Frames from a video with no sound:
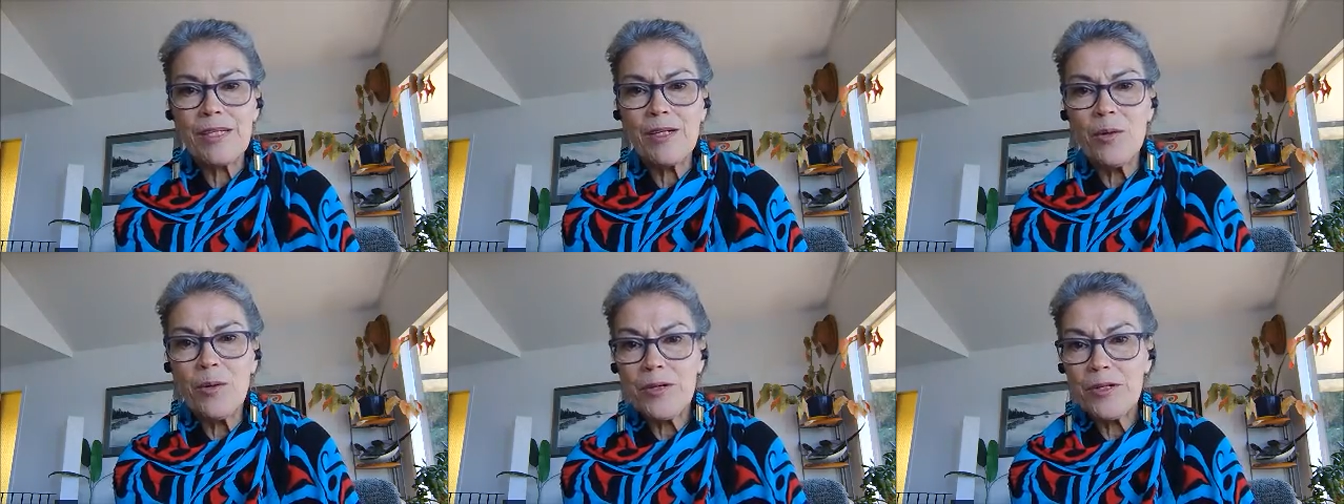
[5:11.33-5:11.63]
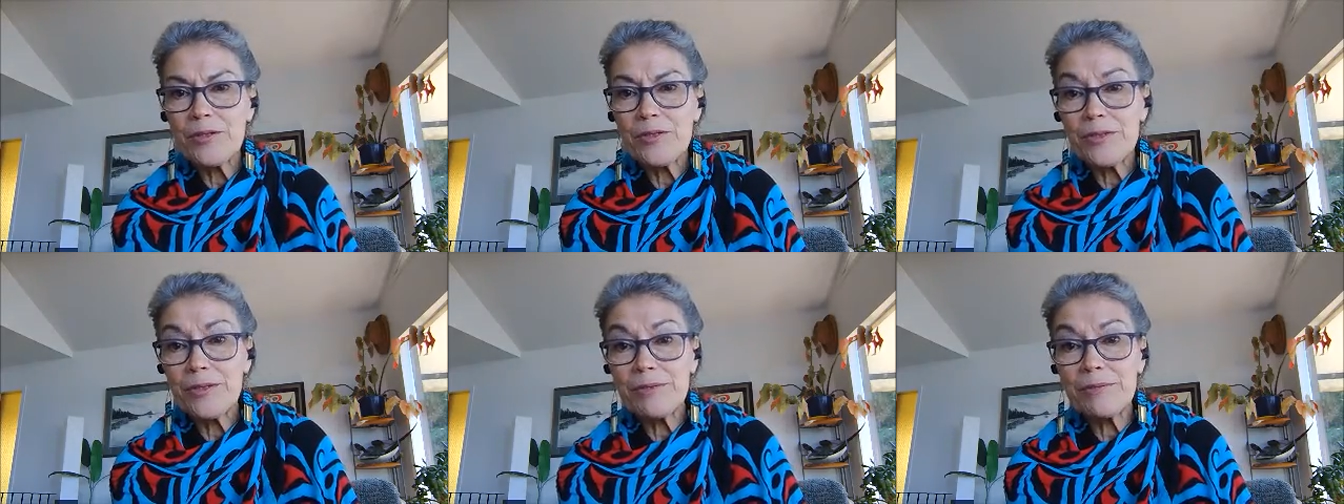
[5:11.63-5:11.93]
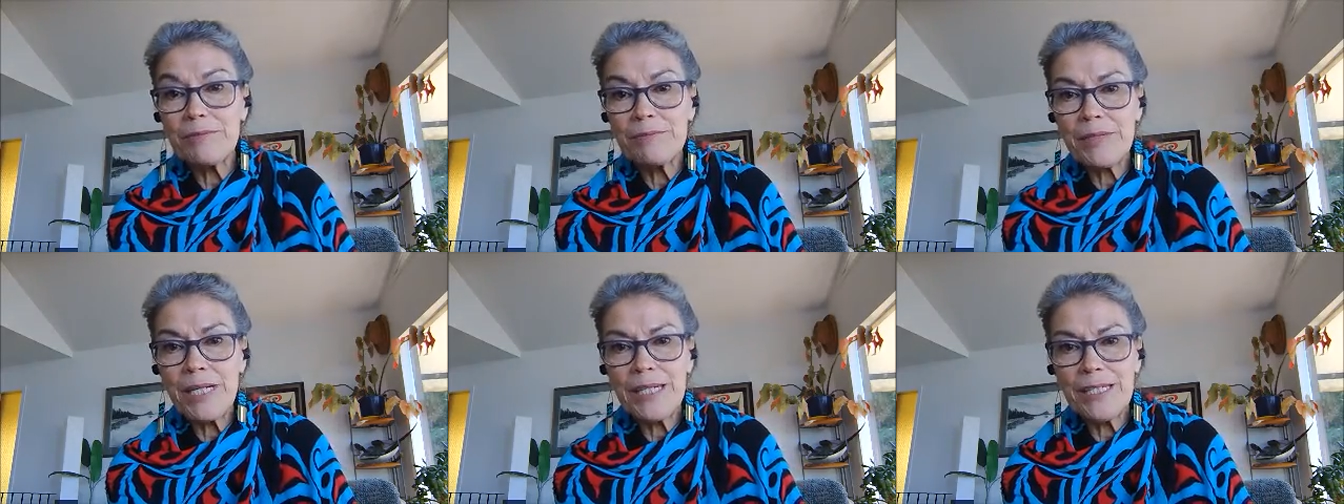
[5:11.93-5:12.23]

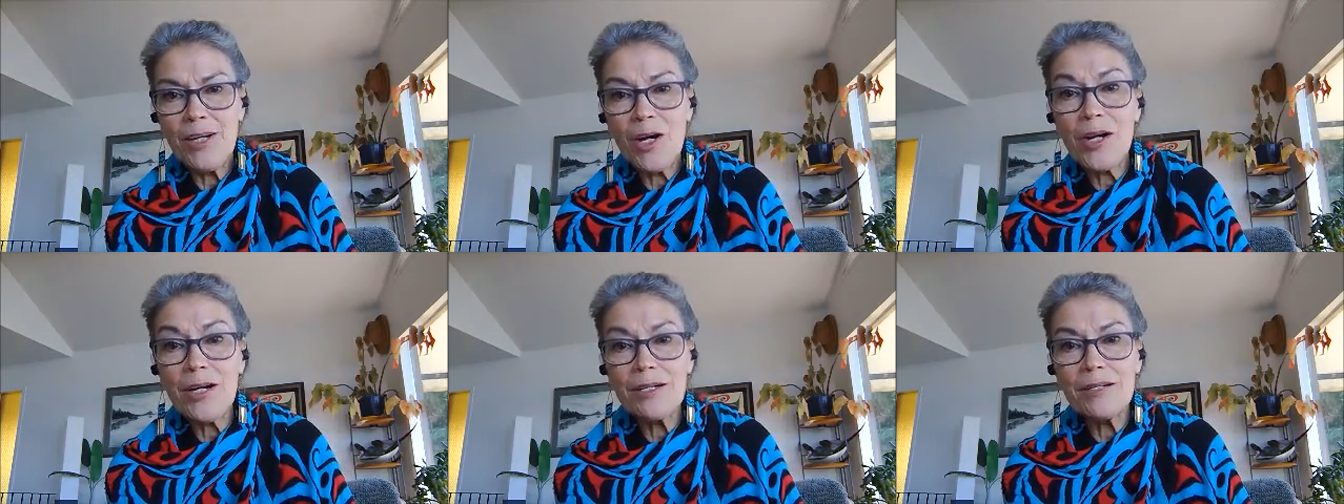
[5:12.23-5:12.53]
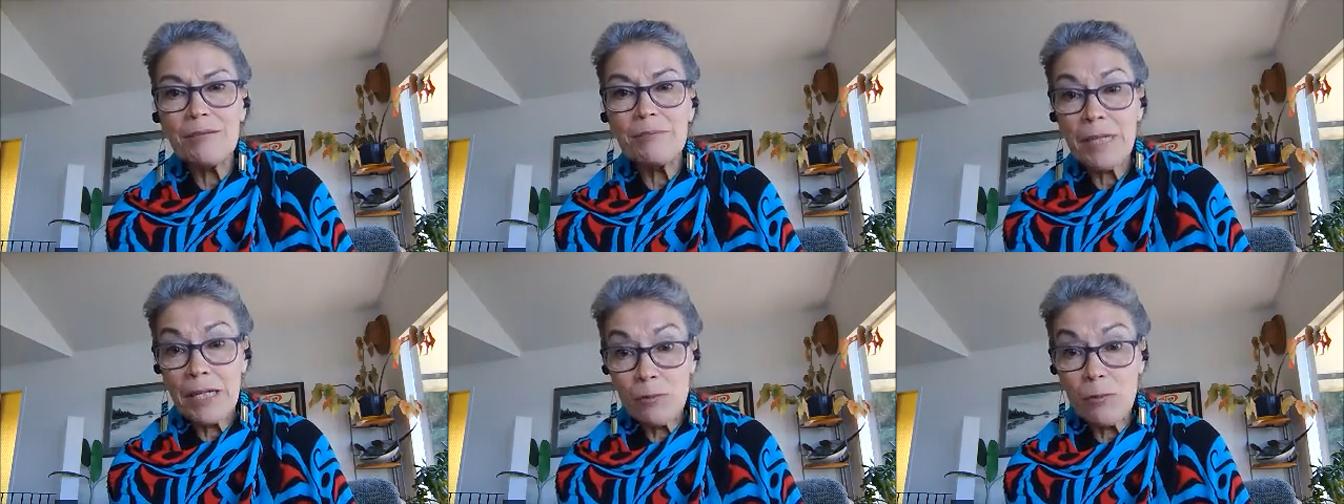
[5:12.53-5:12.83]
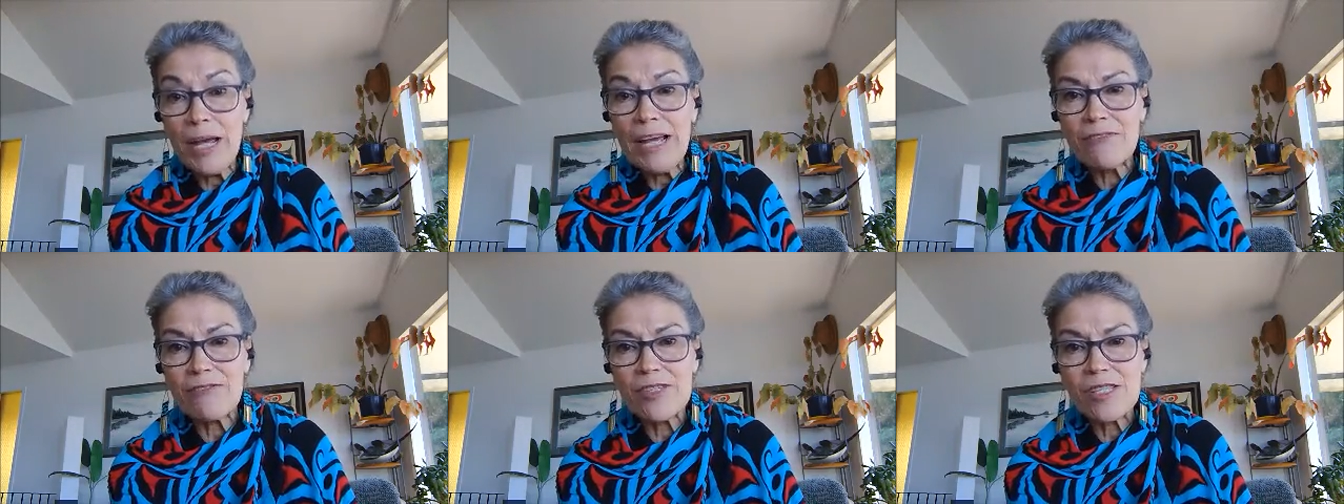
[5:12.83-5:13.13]
order my
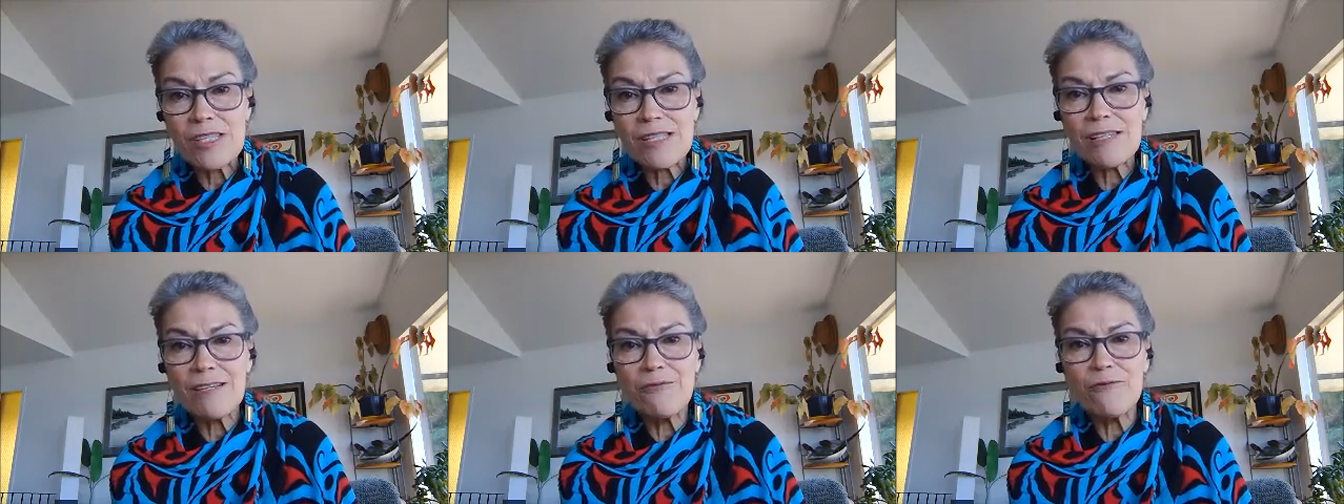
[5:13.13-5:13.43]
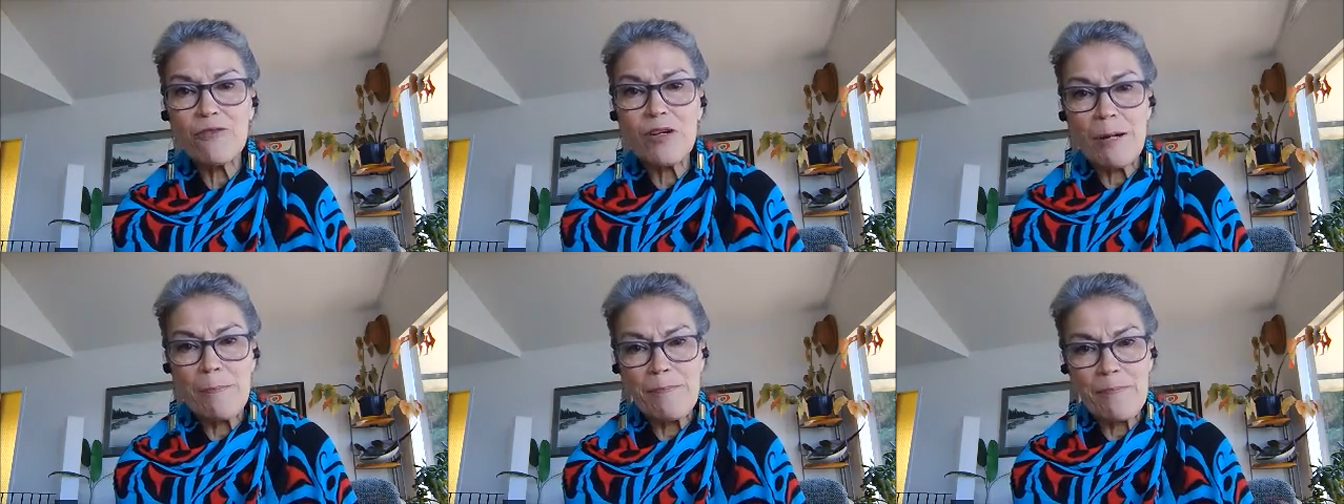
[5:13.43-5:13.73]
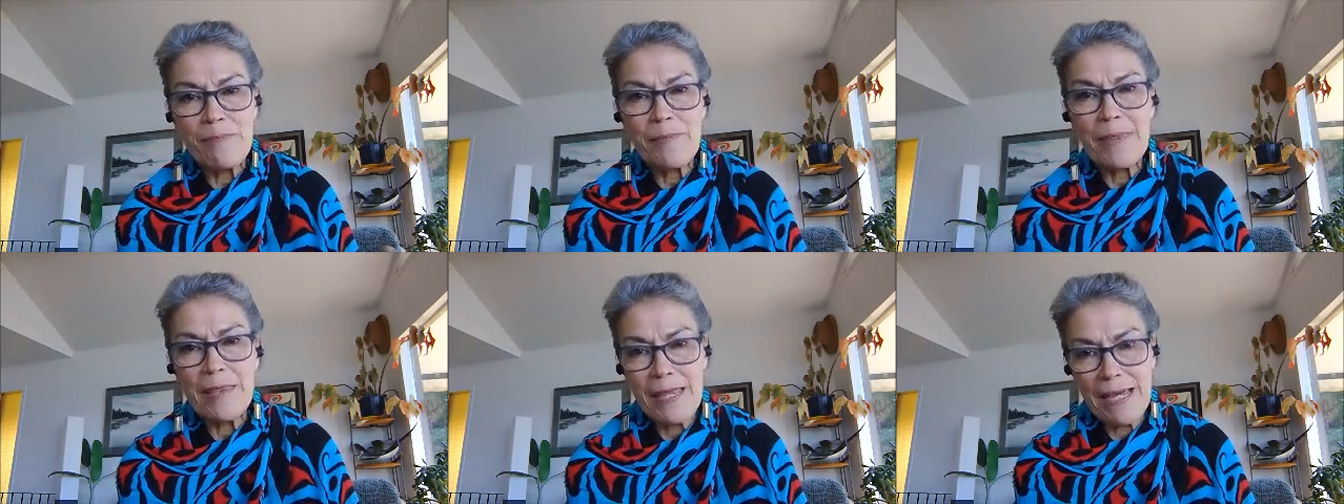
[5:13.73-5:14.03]
wefts
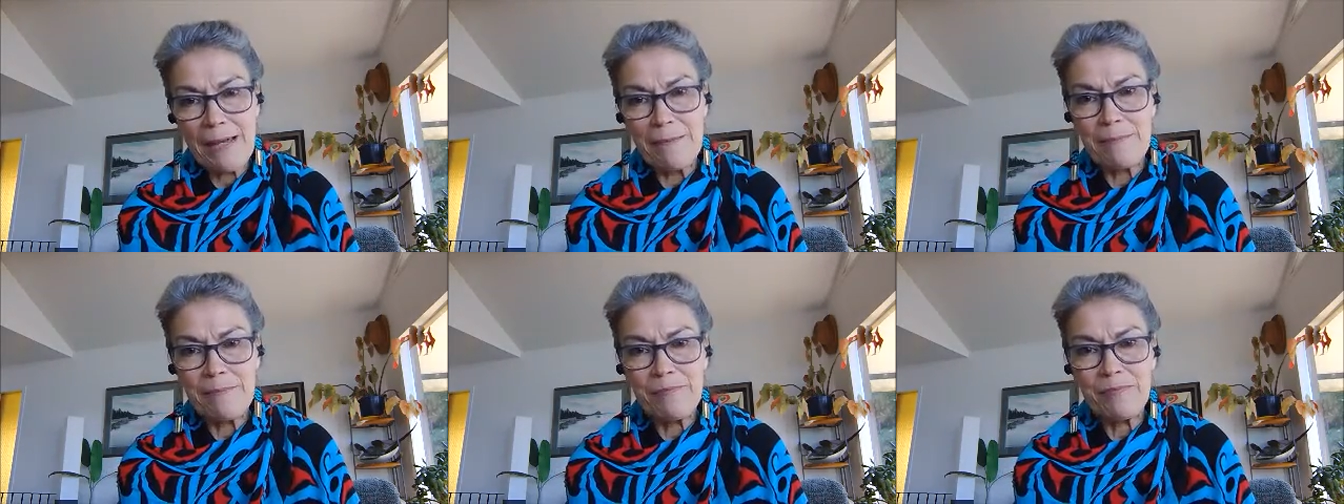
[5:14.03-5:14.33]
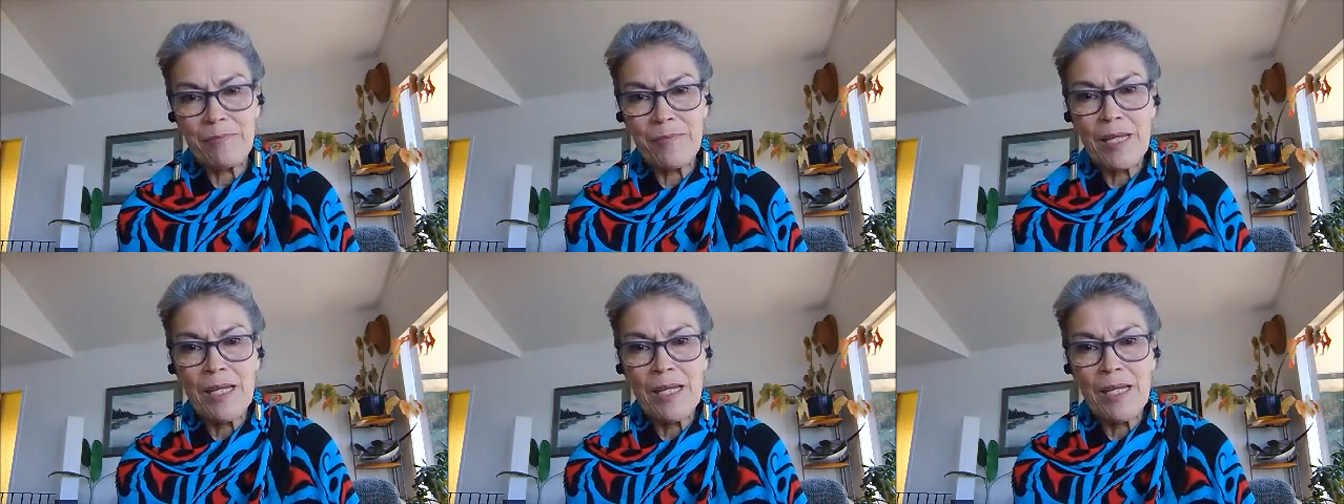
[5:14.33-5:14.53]
from them,